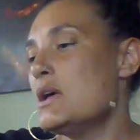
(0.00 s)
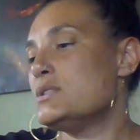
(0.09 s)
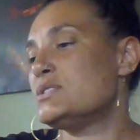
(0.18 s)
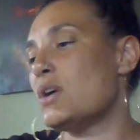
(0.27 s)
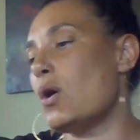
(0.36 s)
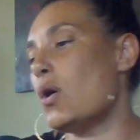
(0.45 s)

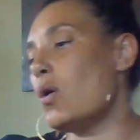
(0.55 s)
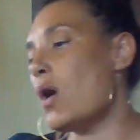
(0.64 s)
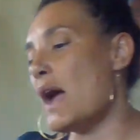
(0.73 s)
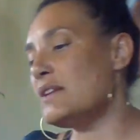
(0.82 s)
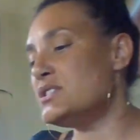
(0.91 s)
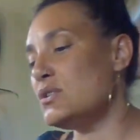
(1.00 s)
So
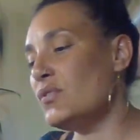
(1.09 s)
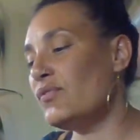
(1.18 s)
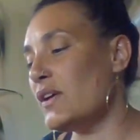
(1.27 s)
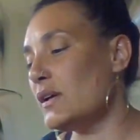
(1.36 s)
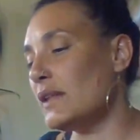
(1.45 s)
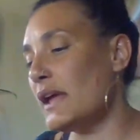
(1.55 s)
I do
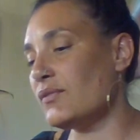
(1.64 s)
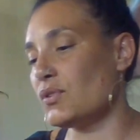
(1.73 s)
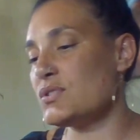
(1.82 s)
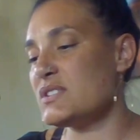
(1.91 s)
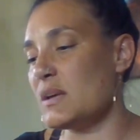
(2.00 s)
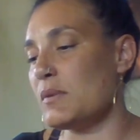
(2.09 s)
feel like
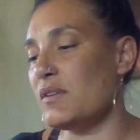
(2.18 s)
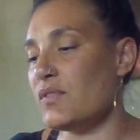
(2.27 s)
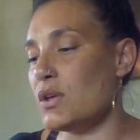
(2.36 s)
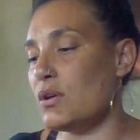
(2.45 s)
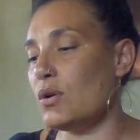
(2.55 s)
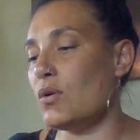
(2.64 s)
for some of
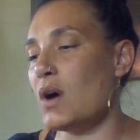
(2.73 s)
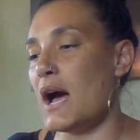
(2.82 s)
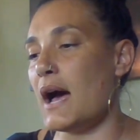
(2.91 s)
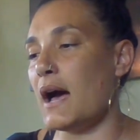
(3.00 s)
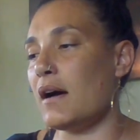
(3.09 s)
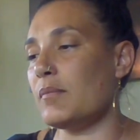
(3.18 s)
you,
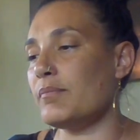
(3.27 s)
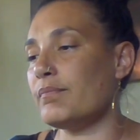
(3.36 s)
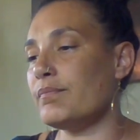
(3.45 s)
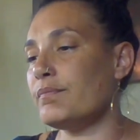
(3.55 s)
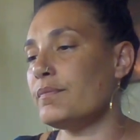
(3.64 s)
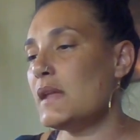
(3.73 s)

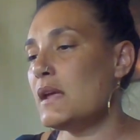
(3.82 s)
um,